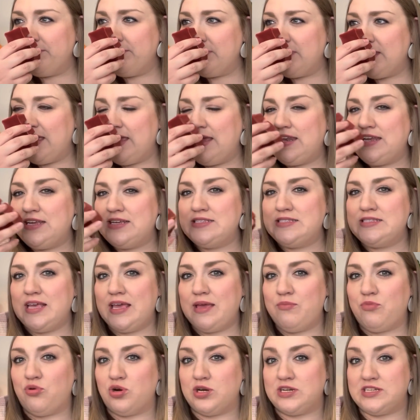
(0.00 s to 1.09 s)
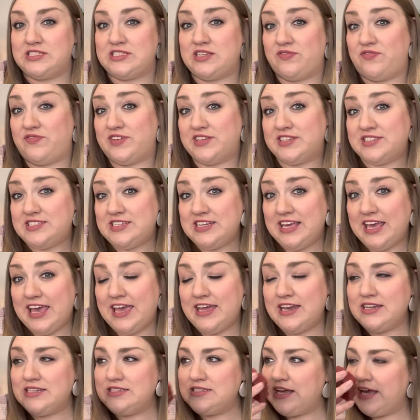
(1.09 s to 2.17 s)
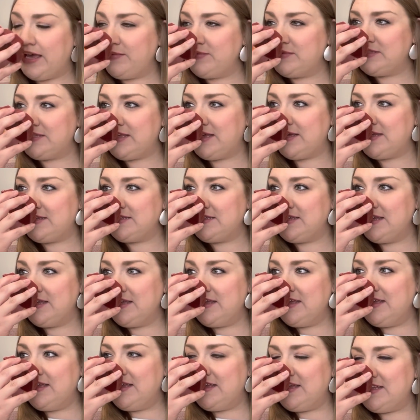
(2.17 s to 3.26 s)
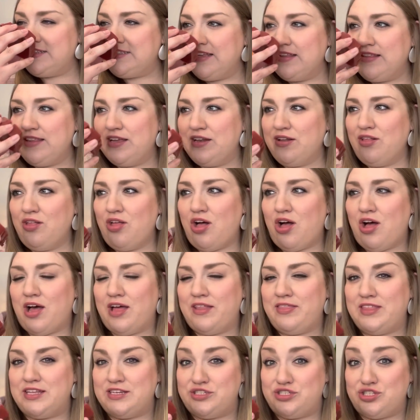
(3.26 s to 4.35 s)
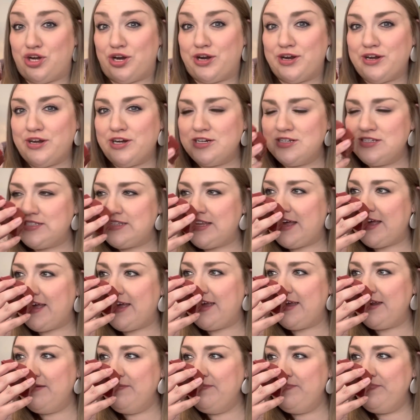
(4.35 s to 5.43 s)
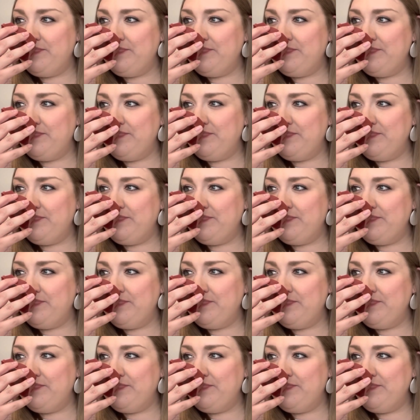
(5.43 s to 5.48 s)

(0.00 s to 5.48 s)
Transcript: It is a more sophisticated type scent. It's a little on the darker side.